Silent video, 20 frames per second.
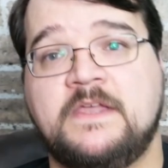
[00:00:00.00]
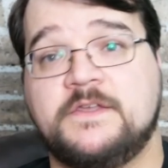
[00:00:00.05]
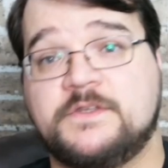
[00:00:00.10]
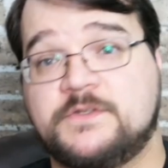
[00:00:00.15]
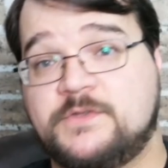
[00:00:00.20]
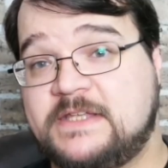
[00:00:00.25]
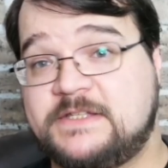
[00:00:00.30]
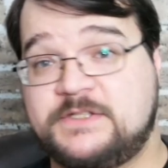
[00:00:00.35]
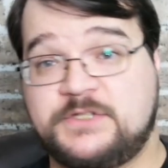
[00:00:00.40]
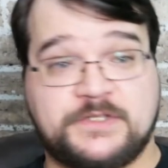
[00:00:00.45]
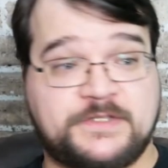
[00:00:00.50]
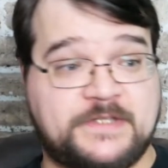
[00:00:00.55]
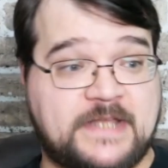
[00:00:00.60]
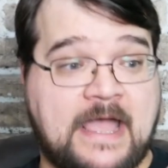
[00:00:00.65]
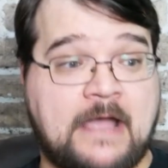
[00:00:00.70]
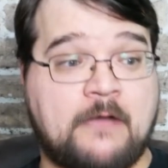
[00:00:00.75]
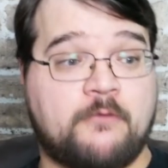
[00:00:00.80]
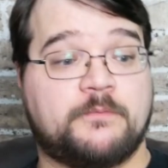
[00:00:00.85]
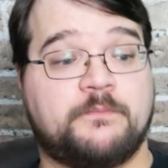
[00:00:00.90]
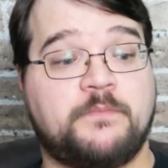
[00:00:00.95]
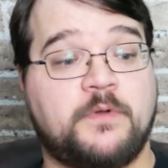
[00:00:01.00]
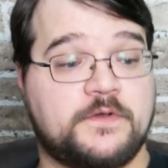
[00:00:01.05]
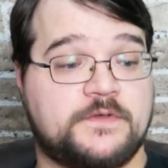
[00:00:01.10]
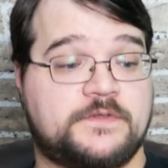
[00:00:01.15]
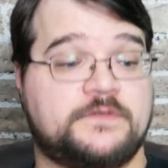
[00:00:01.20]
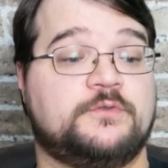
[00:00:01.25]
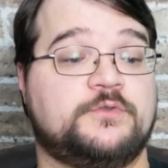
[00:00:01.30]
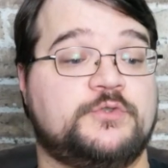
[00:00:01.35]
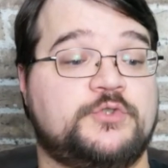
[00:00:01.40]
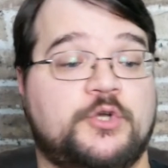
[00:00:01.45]
So that's just our
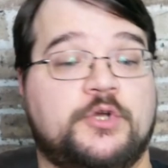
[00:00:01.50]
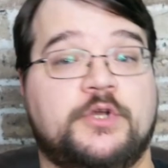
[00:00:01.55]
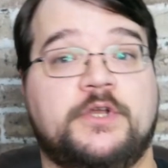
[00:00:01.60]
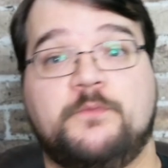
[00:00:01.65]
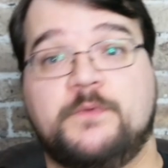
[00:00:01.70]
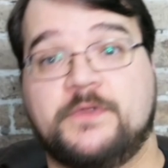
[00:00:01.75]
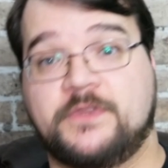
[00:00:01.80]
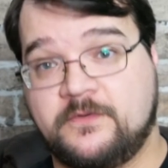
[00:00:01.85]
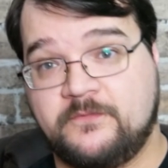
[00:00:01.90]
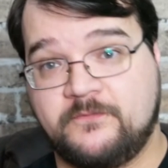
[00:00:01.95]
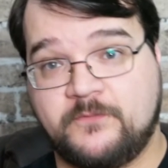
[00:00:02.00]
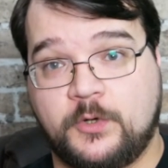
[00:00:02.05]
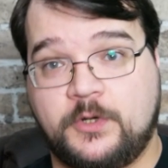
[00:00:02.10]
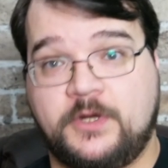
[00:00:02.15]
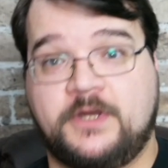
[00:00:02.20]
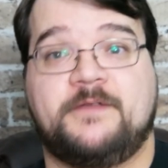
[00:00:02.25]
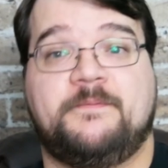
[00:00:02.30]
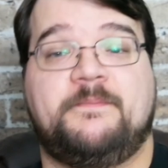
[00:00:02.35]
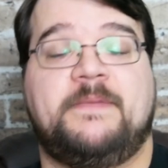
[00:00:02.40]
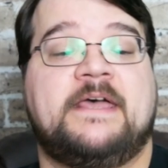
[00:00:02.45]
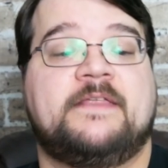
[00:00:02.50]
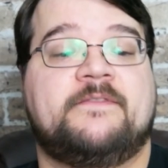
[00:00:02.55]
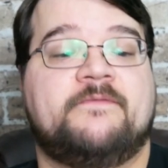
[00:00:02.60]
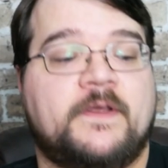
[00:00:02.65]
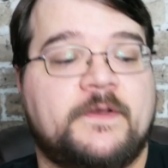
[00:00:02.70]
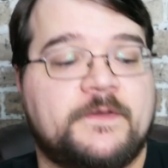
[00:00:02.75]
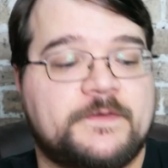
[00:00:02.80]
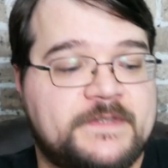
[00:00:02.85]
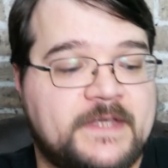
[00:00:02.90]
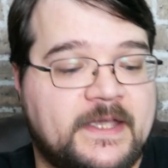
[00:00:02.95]
personal journey with converting to
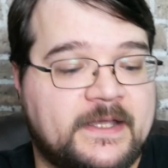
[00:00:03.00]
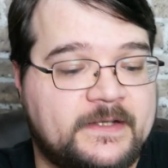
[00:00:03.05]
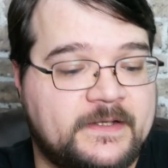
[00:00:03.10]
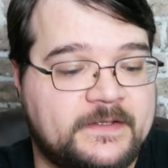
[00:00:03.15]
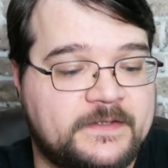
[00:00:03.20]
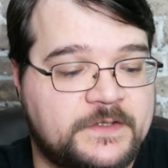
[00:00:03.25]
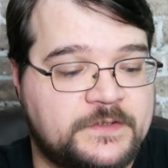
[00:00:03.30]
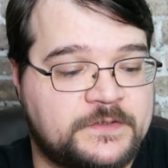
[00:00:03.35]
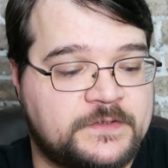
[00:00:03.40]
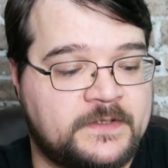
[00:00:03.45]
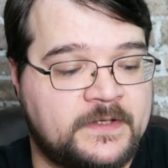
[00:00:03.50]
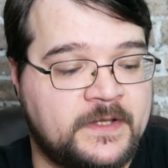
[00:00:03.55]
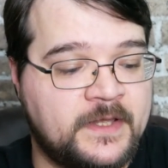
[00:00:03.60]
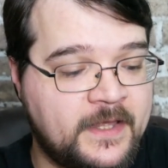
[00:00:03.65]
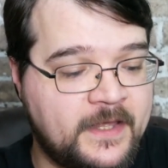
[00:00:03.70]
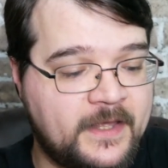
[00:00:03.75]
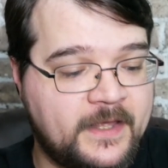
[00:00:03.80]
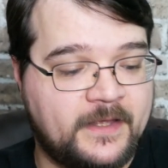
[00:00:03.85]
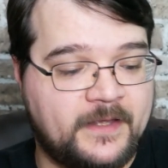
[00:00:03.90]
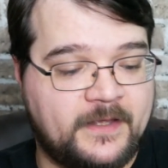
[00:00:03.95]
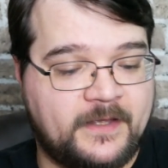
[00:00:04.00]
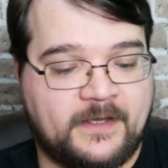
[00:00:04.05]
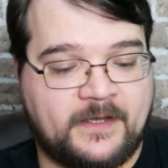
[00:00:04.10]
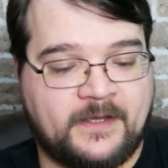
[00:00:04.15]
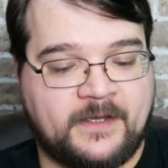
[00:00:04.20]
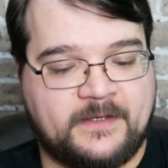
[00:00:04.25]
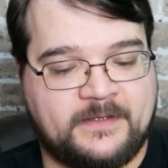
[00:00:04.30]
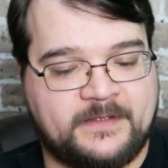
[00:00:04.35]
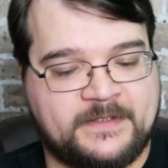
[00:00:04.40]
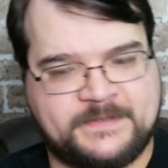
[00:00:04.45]
Pathfinder 2nd Edition.
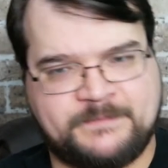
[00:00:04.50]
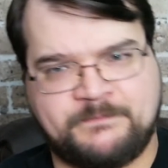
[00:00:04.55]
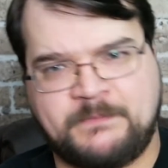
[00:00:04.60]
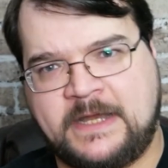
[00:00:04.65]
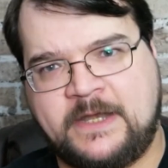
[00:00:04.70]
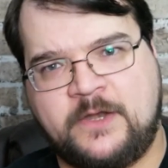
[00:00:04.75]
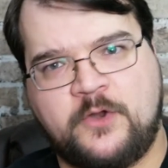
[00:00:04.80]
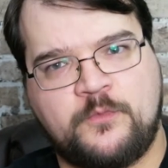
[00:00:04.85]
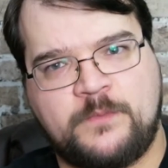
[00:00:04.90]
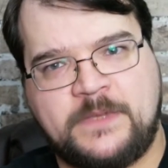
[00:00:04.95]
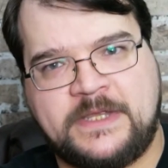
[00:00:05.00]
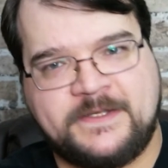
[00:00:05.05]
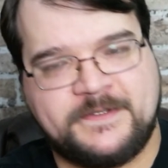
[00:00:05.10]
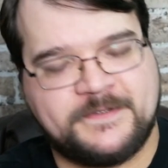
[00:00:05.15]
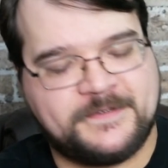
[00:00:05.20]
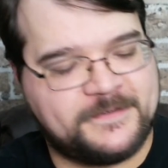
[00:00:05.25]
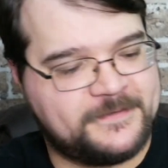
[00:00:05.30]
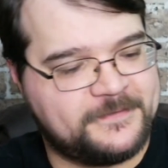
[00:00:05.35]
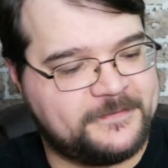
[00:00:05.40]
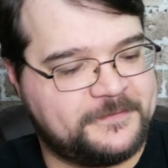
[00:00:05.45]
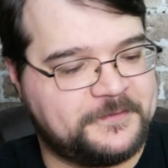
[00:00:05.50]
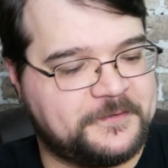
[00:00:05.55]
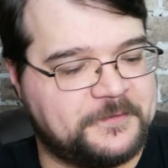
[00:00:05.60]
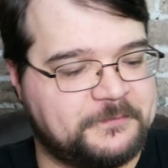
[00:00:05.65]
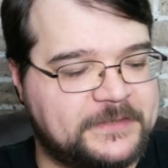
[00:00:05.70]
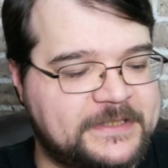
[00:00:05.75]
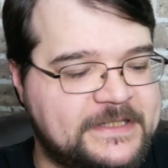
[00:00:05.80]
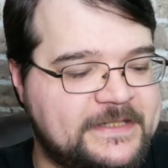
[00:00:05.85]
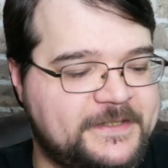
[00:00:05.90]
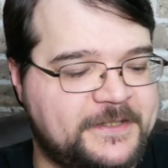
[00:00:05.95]
It's by no means
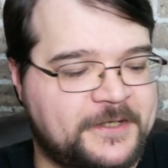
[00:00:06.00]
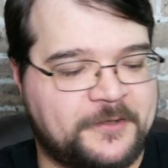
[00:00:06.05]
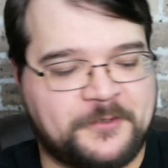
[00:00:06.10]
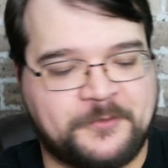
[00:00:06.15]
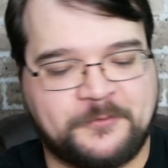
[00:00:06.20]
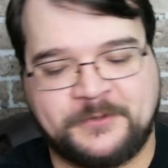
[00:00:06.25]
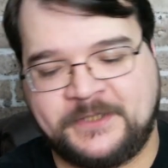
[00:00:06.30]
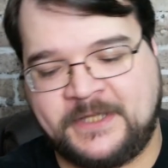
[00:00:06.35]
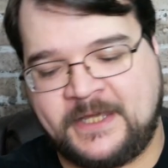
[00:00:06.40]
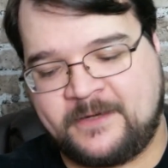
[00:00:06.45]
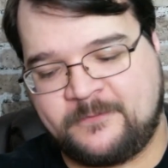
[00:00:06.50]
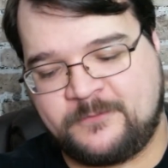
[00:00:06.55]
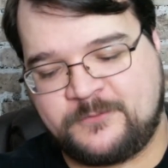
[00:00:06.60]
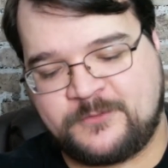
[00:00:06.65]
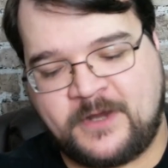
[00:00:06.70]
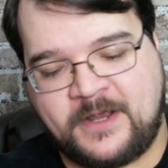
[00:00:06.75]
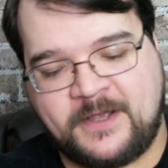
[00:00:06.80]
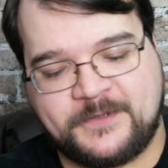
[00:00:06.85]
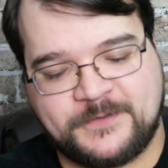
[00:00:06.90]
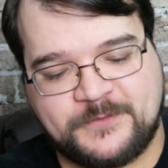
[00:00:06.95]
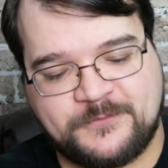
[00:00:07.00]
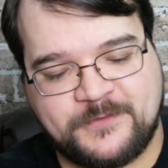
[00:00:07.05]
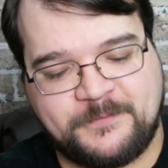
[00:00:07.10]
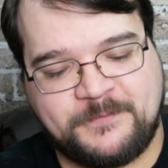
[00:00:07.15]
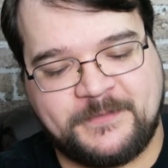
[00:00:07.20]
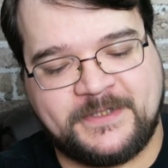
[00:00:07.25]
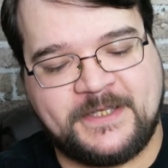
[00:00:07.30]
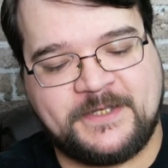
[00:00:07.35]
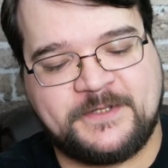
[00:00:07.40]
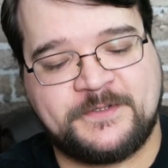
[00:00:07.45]
complete. You know, there were a lot of trials and
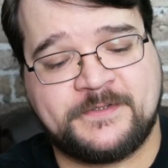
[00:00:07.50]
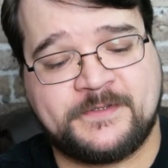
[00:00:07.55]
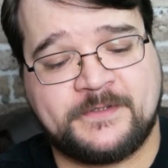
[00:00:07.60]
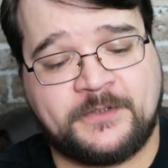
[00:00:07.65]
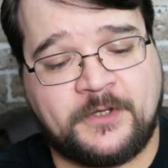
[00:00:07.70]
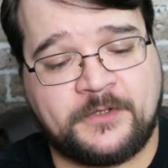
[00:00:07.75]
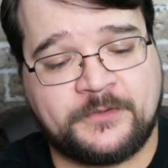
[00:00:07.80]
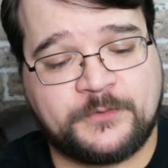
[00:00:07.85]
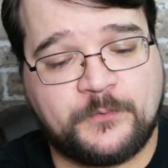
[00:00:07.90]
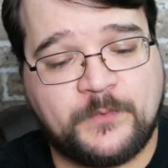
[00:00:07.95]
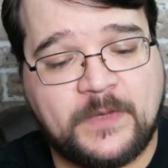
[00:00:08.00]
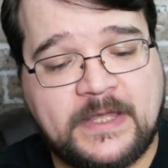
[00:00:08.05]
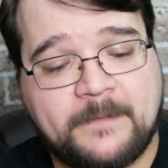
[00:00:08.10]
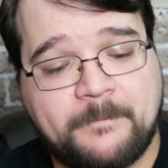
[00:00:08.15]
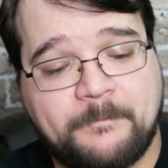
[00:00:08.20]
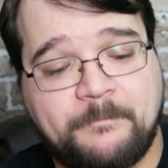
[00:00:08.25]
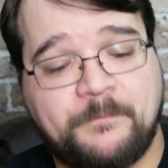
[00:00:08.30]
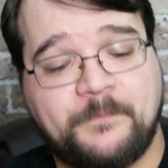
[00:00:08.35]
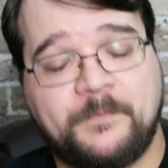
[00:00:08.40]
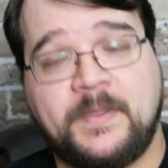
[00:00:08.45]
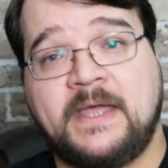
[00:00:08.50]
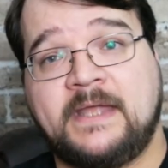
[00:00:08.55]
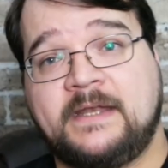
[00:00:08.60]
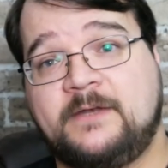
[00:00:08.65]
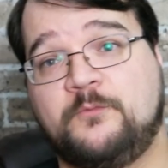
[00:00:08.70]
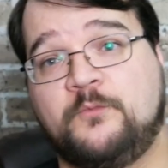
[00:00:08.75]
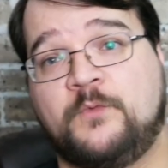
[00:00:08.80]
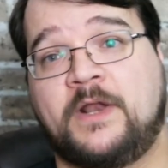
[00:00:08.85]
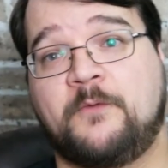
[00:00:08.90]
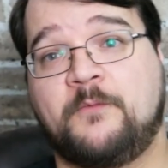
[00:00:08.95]
tribulations along the way,
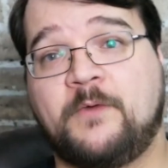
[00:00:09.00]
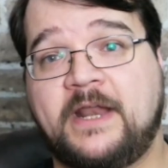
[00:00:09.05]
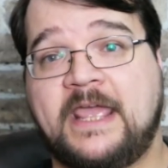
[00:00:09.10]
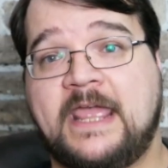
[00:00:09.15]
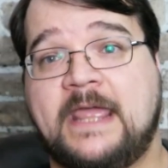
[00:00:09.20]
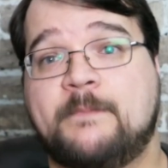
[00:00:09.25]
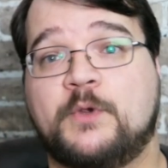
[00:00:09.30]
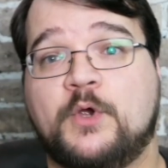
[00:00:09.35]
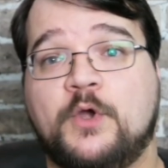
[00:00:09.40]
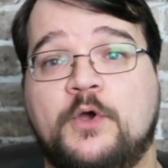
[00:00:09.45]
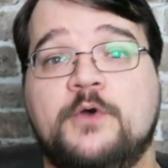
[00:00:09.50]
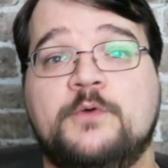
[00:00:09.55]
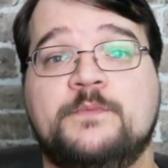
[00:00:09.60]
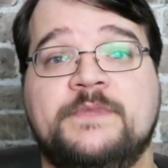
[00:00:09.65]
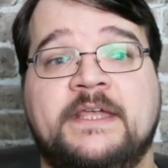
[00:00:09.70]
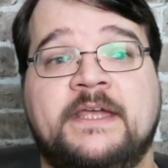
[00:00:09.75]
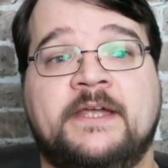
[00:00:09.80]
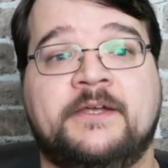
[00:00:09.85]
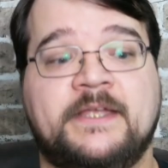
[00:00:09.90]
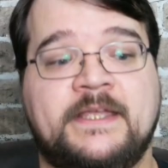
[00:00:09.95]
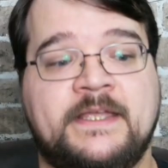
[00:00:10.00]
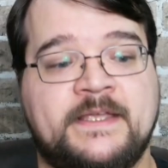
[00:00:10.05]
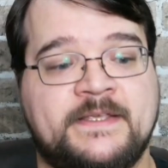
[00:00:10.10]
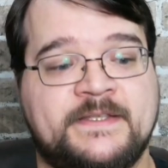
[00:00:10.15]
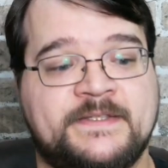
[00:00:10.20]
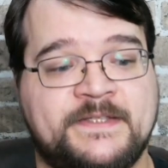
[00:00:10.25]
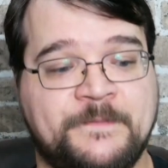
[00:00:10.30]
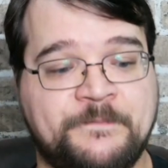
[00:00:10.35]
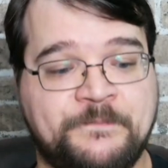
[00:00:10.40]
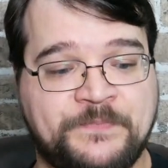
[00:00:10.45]
but what I want to hammer home there
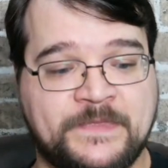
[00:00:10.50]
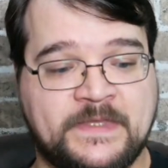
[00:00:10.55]
is